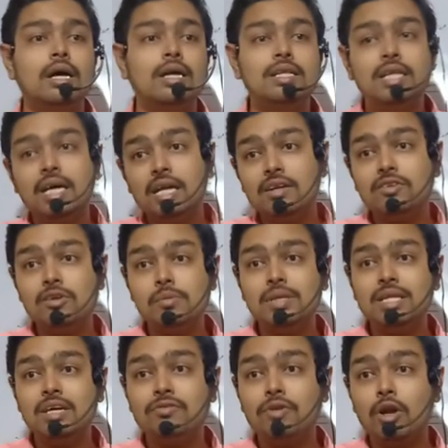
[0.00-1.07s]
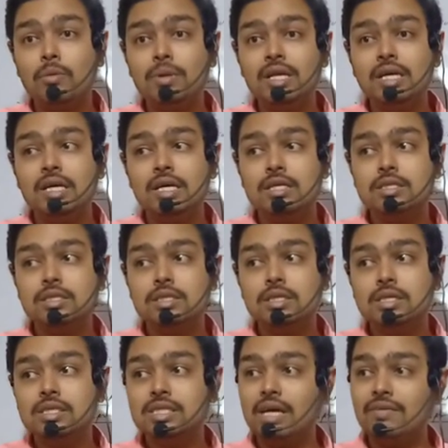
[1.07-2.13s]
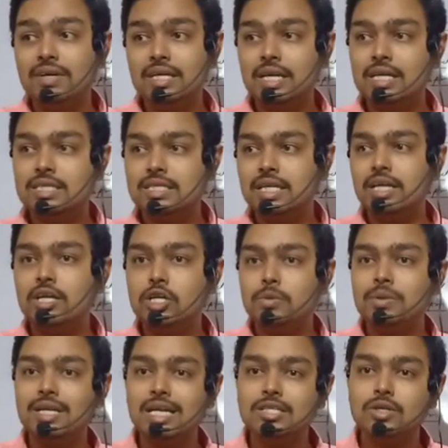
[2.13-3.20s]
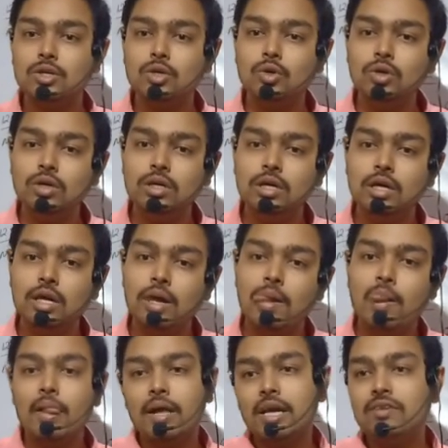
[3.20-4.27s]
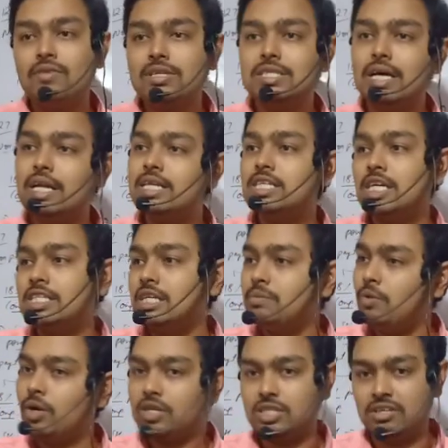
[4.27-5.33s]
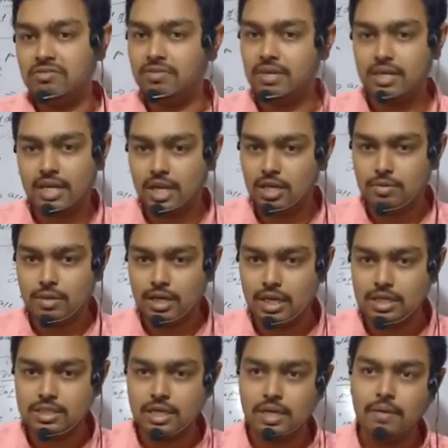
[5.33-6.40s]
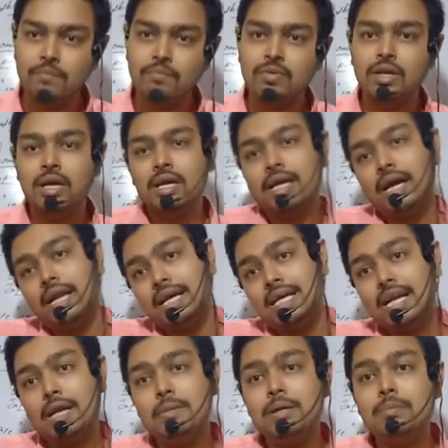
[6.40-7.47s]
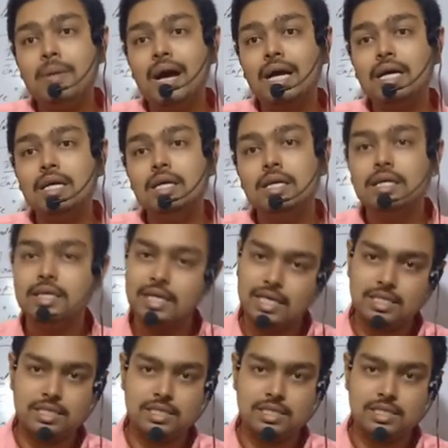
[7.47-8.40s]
there it will be there for how many years? 7 years. Then it should be transferred to Investor Education Protection Fund. Can you able to understand? Can I claim it back? Yes.